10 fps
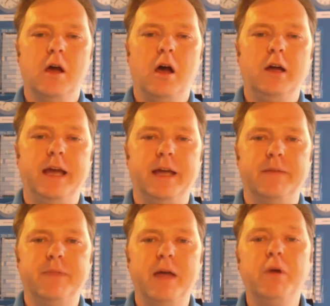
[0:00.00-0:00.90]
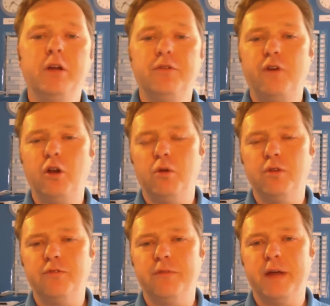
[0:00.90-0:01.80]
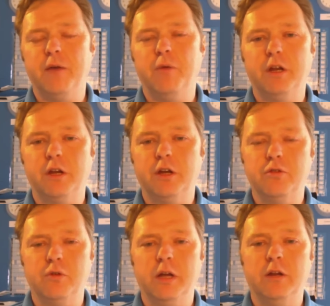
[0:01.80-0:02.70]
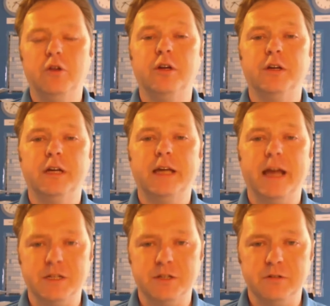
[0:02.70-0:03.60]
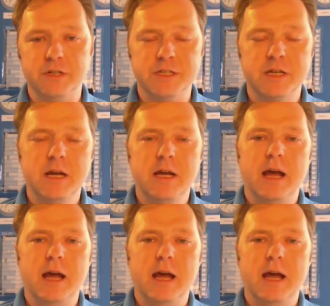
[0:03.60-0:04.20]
Okay, then we're going to follow on from that. We're going to go and look at categories.